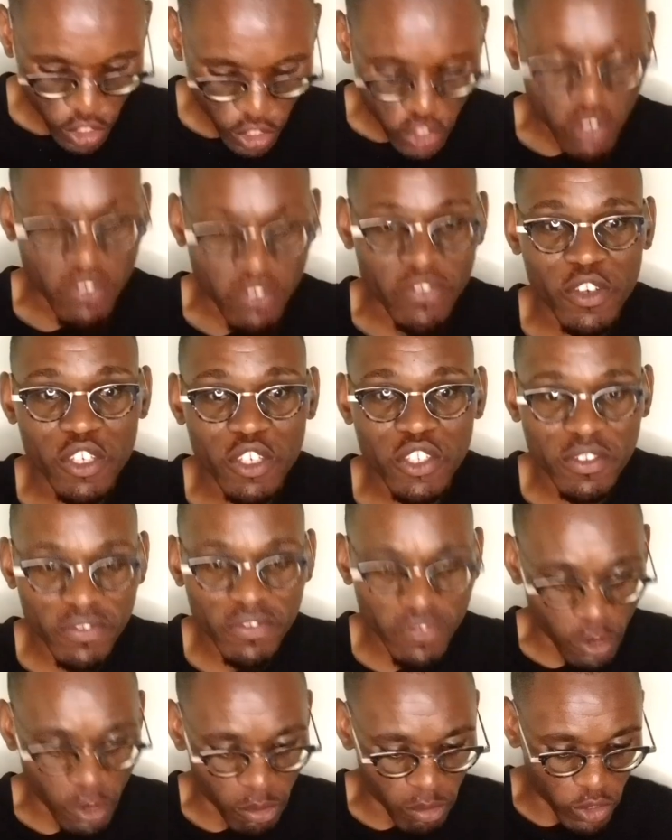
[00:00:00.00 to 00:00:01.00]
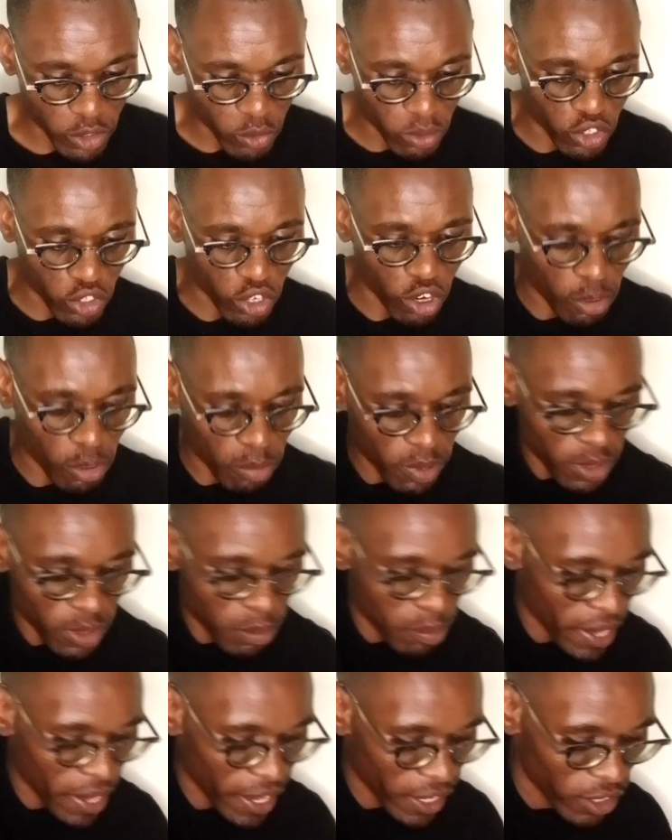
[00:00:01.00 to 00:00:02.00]
So first and foremost, when you open
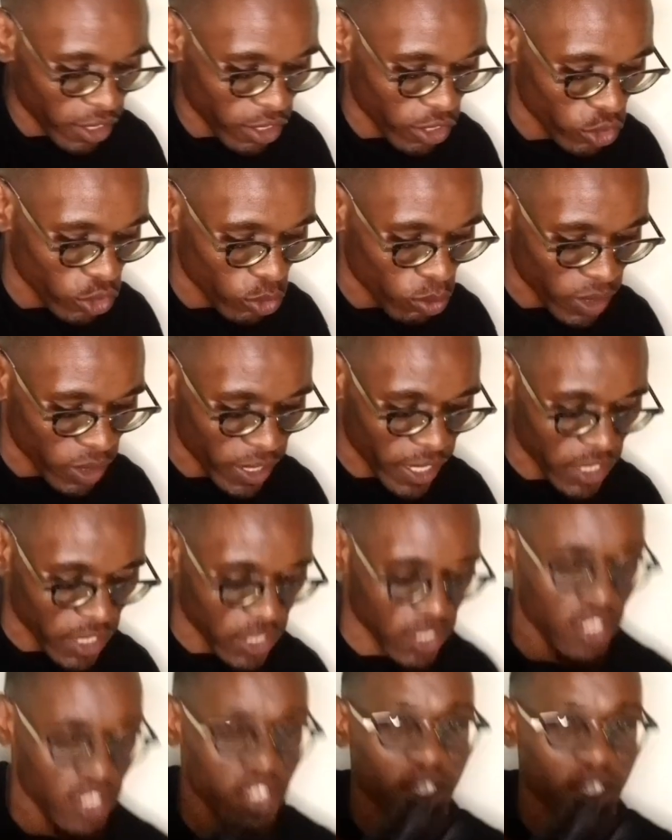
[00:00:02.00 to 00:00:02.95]
the bag, you will get